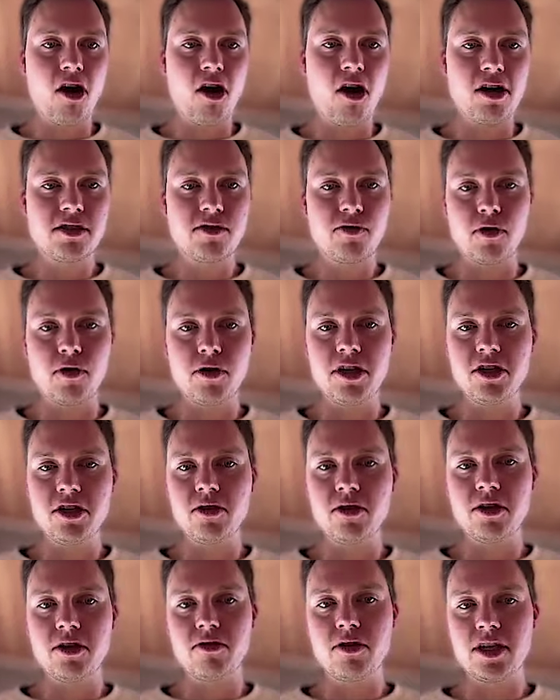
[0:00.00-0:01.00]
cost for
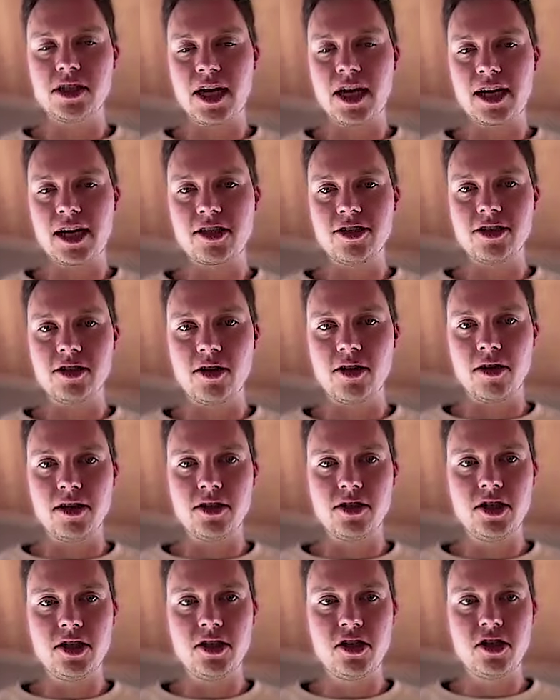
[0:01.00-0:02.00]
issuing transactions on
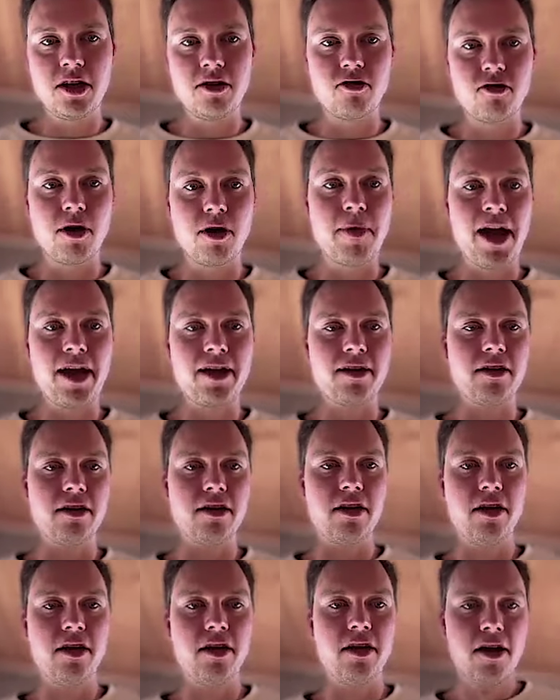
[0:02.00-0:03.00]
the C chain
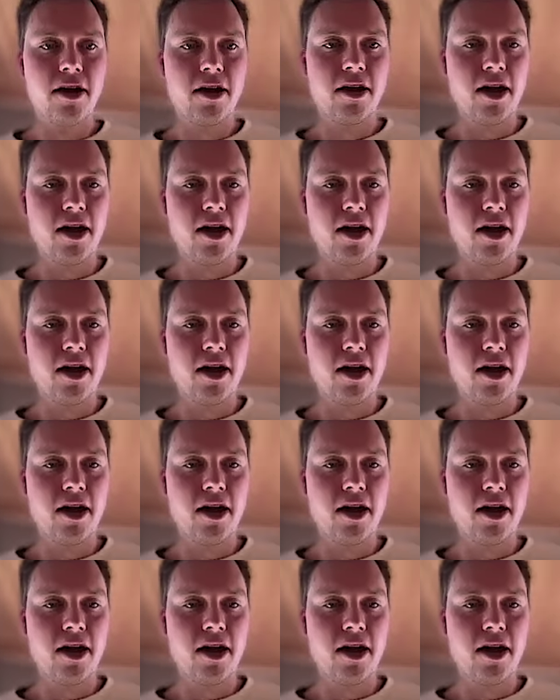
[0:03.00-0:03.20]
dramatically